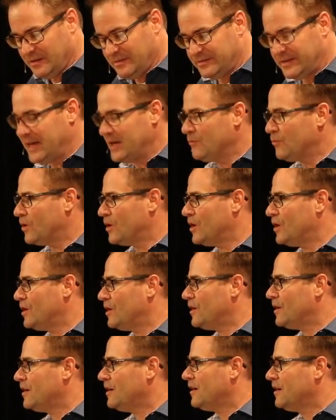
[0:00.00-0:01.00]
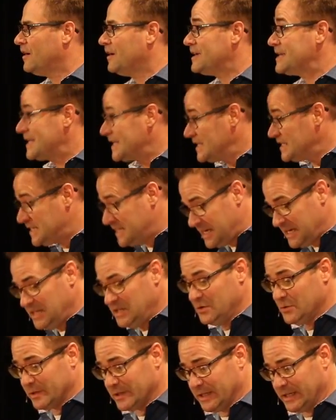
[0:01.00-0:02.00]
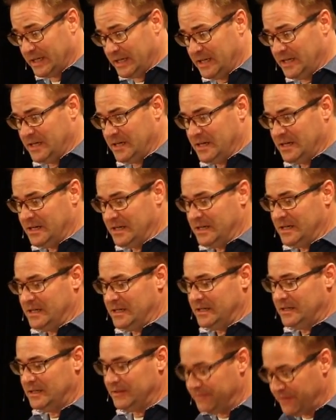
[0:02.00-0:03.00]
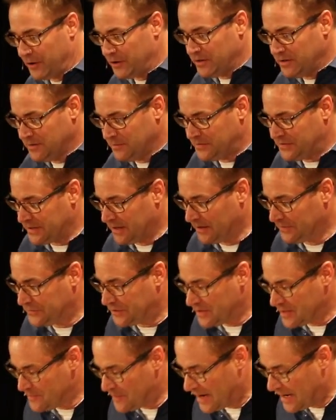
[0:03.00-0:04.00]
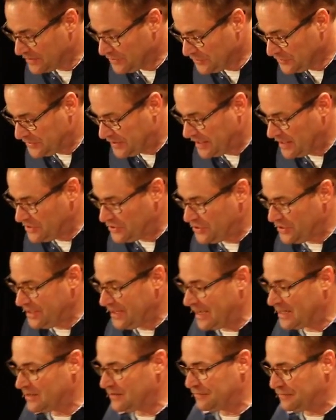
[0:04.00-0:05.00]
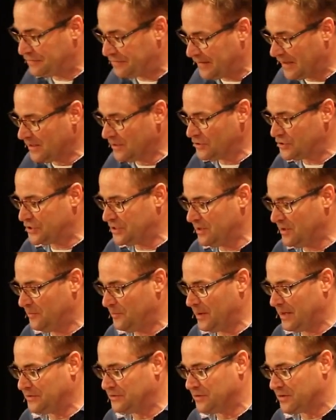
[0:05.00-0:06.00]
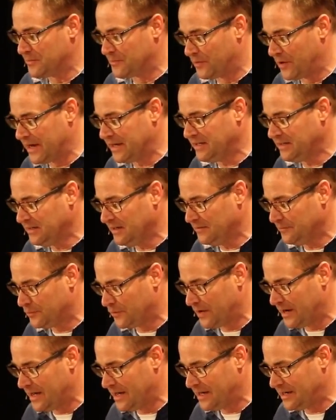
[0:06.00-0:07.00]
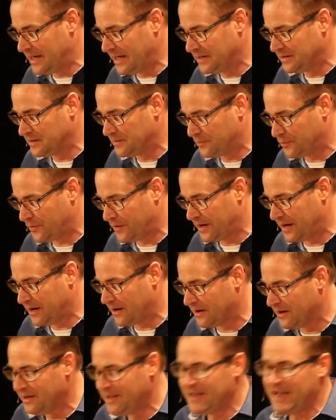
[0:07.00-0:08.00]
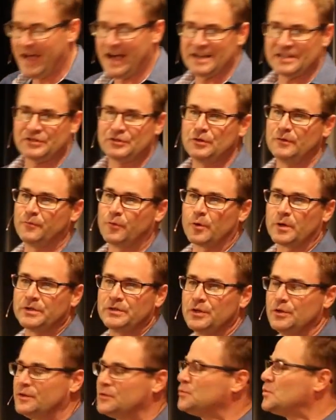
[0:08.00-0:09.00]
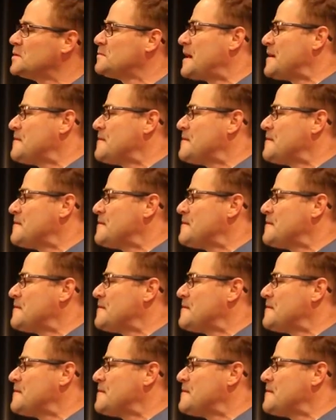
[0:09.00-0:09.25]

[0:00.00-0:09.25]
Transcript: they were continually devoting themselves to the apostles' teaching and to fellowship and to the breaking of bread and to prayer. Acts 2:42, it's one